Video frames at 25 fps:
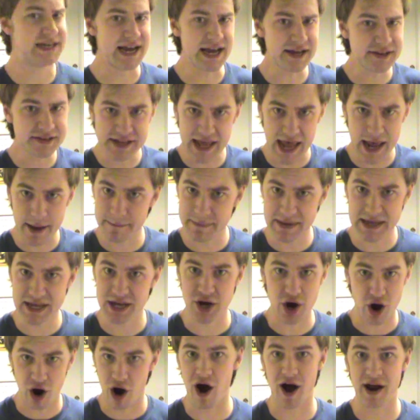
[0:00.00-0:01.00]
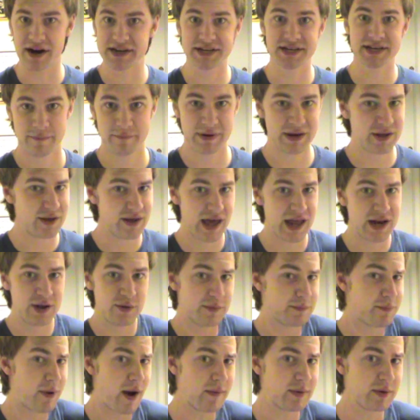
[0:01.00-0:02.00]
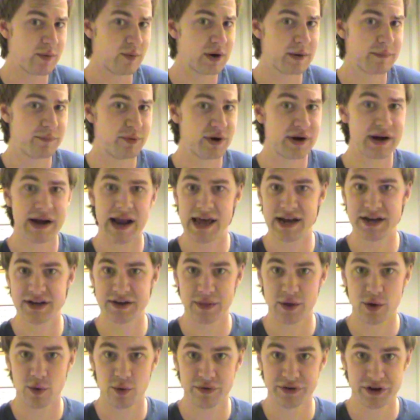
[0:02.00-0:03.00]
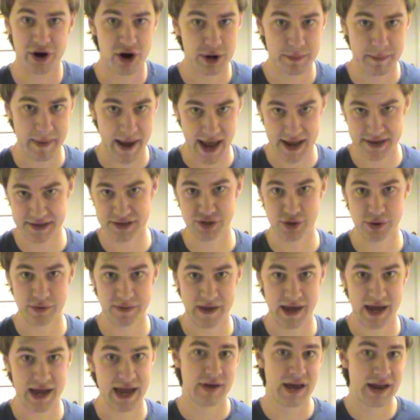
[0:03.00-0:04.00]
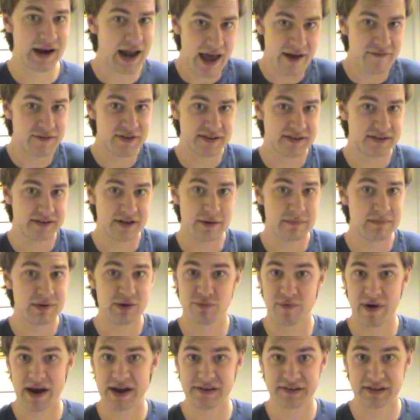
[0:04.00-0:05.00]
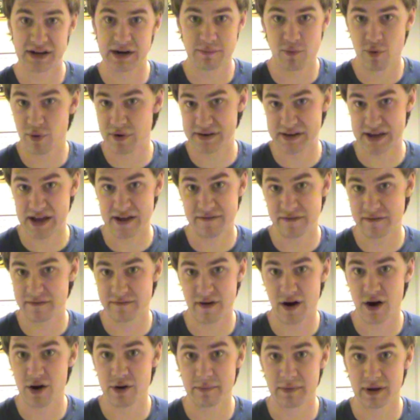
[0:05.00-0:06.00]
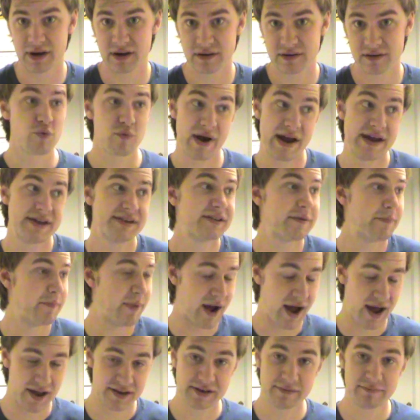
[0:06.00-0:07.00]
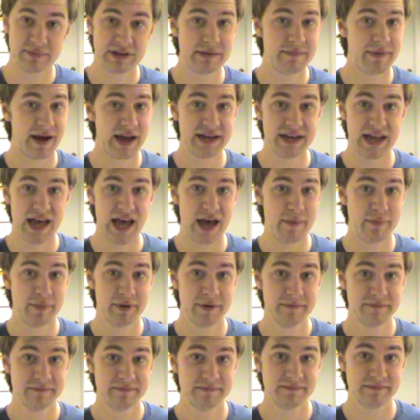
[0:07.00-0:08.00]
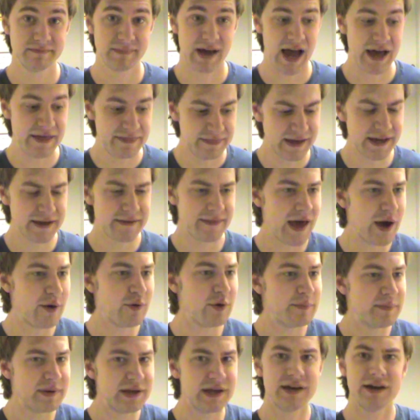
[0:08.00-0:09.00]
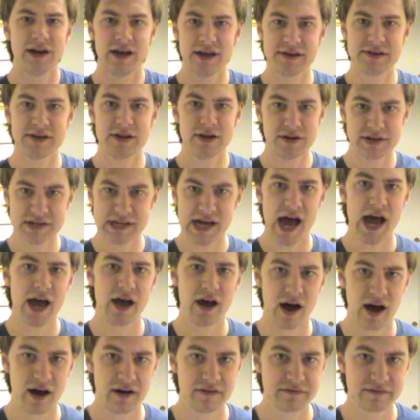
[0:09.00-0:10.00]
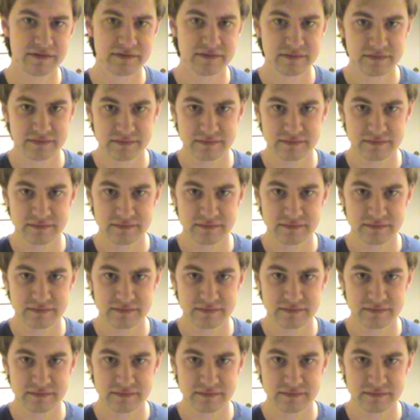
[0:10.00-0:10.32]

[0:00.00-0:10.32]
Dex can't be caught, but he would probably want to put an end to the whole dark passenger thing and have his son be raised in a more safe environment, raised possibly by Deb. I think that would be a nice little tie-off,